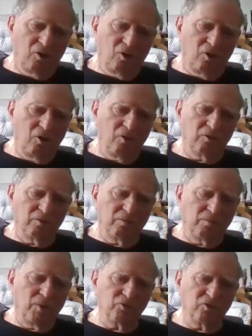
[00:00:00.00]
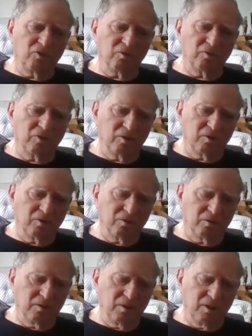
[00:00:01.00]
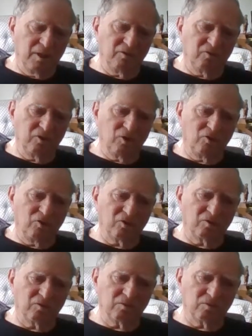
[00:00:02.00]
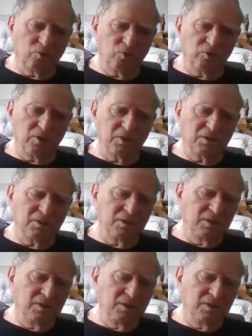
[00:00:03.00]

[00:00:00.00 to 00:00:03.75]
All their most of their, their NCOs are wounded.